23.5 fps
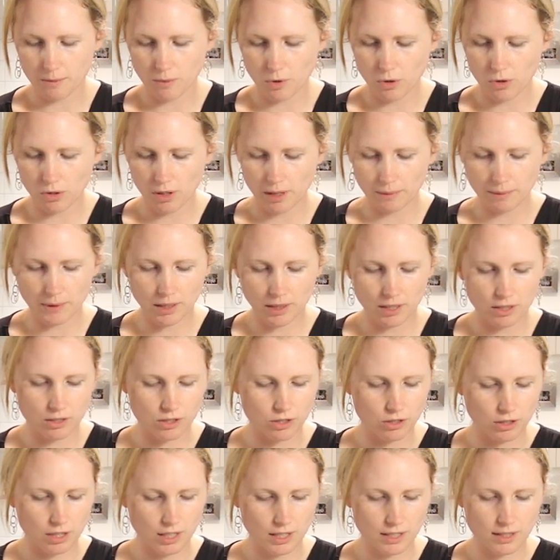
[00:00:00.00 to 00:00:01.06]
All I'm going to
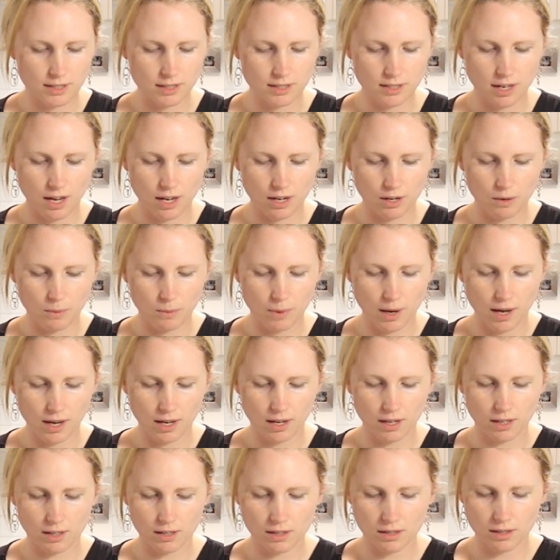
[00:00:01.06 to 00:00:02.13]
do is take
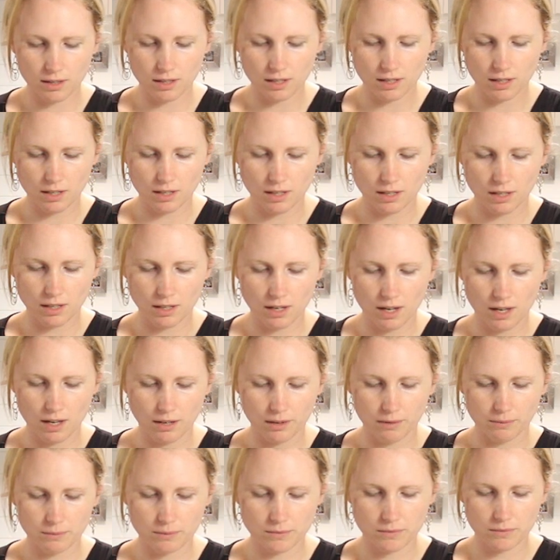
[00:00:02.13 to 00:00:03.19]
away the
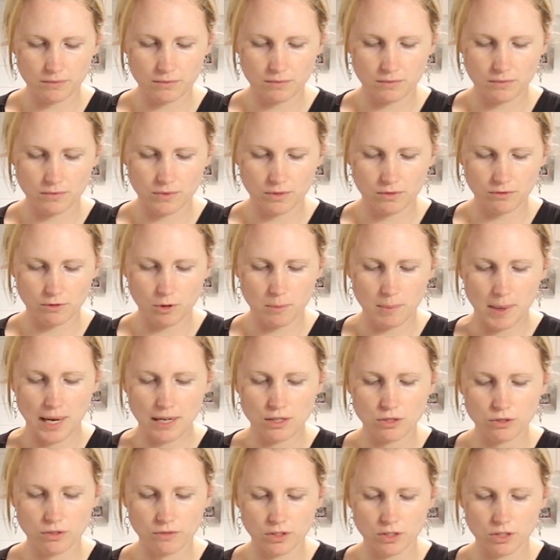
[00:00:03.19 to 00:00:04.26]

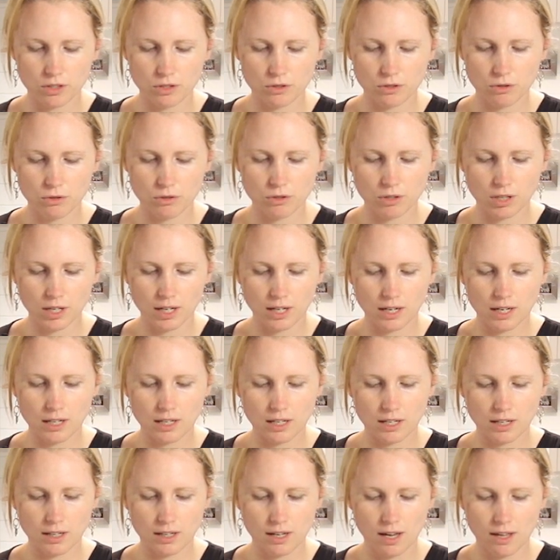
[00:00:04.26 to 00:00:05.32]
remainder of the stalk and
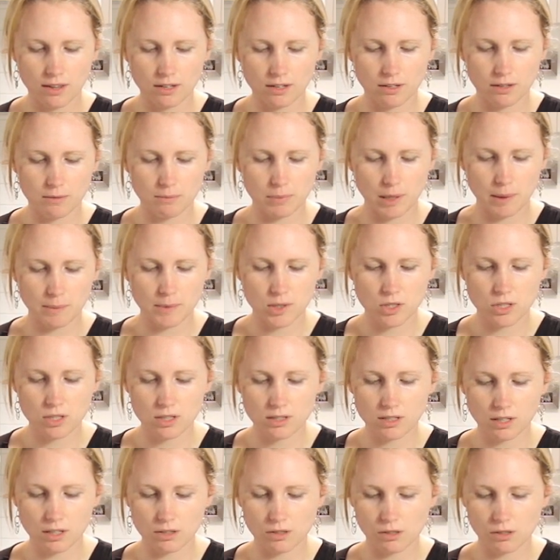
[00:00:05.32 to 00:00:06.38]
any other
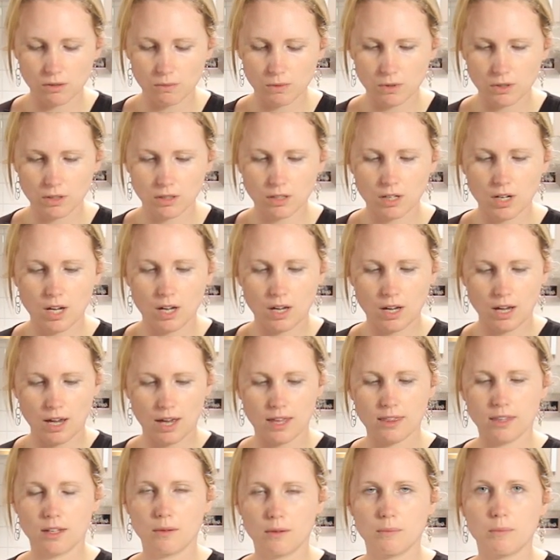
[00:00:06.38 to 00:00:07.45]
blemishes that I don't want,
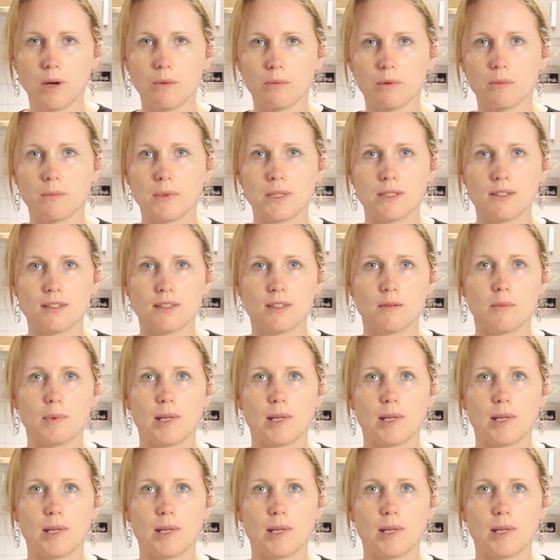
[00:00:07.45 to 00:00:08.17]
and then pop them into the